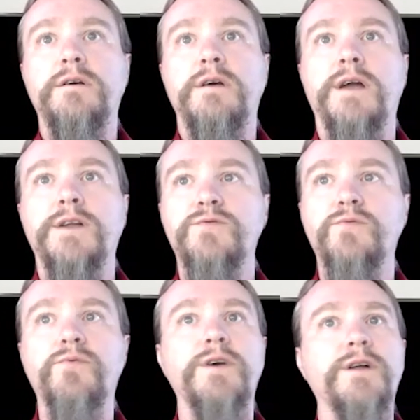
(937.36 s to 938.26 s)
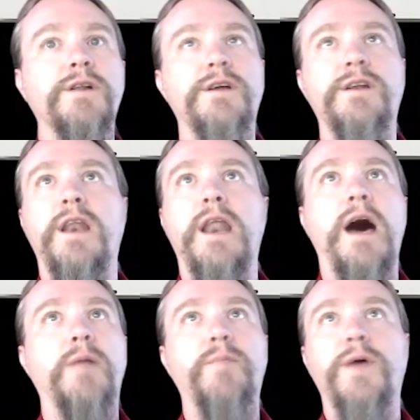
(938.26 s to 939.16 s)
and it's really
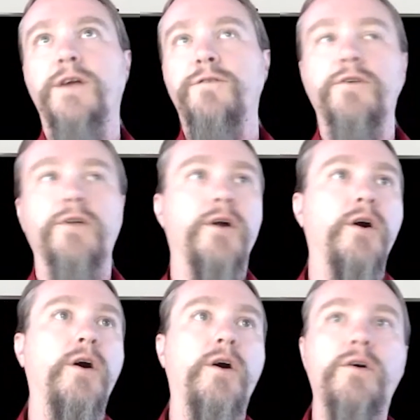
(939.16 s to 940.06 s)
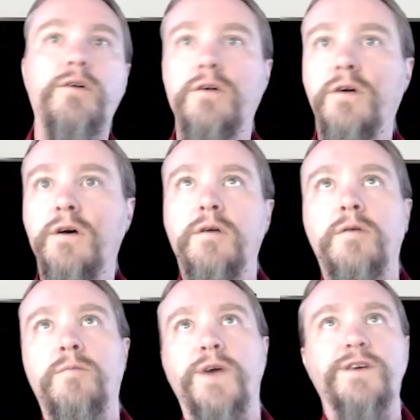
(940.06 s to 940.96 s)
not painful at all,
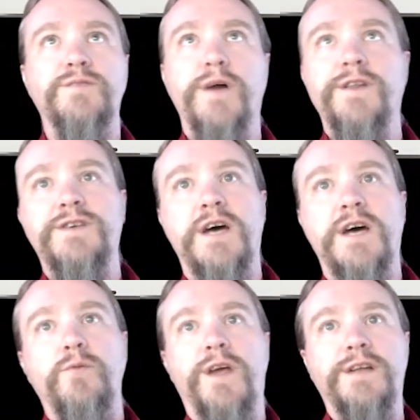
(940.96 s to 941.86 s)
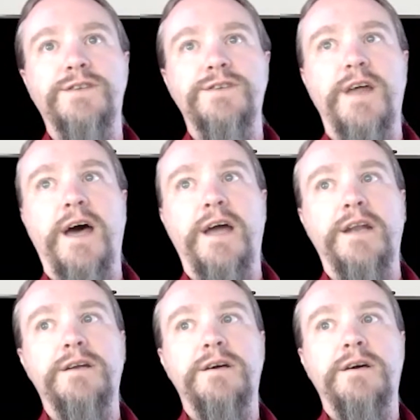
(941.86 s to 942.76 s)
because by the time we get to that,
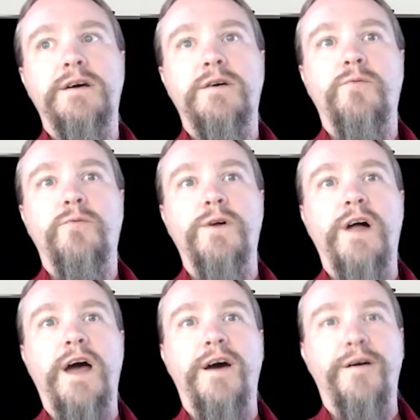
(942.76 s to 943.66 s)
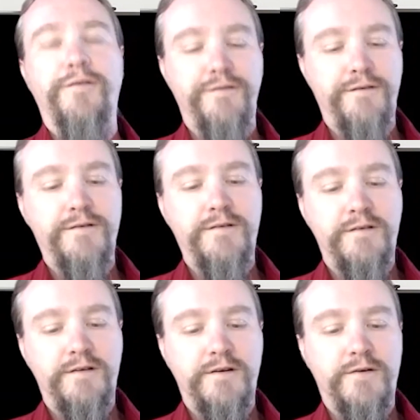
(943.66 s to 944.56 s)
we'll have
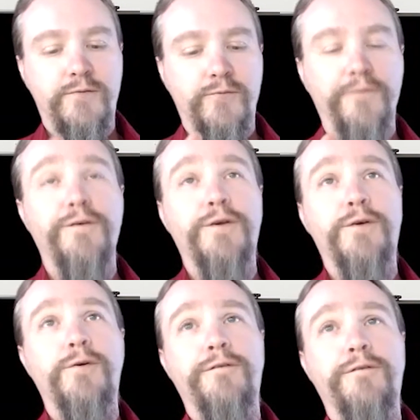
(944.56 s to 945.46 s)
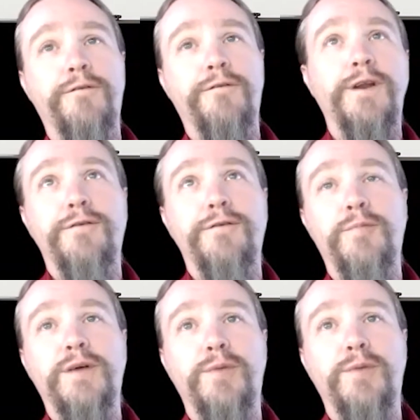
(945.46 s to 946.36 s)
review of 3 different
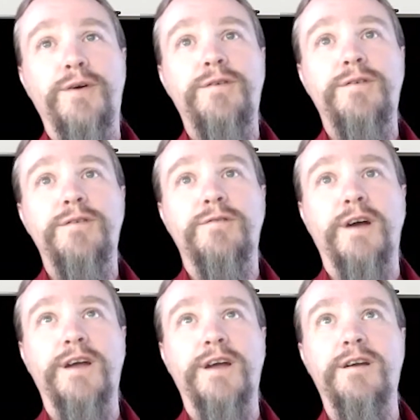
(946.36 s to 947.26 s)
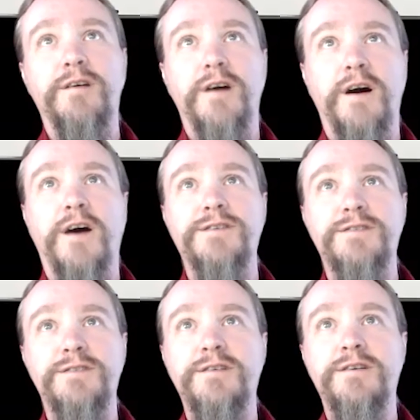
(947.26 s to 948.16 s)
people, right?
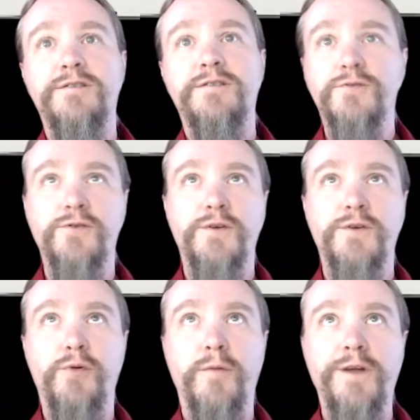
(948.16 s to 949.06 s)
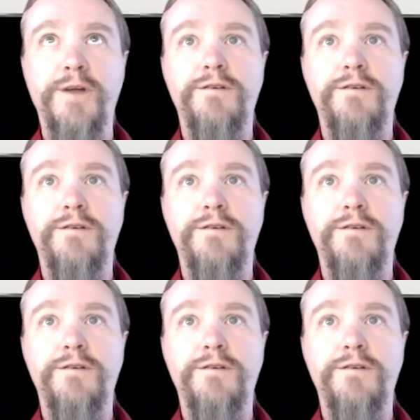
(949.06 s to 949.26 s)
Us, who do the deployment,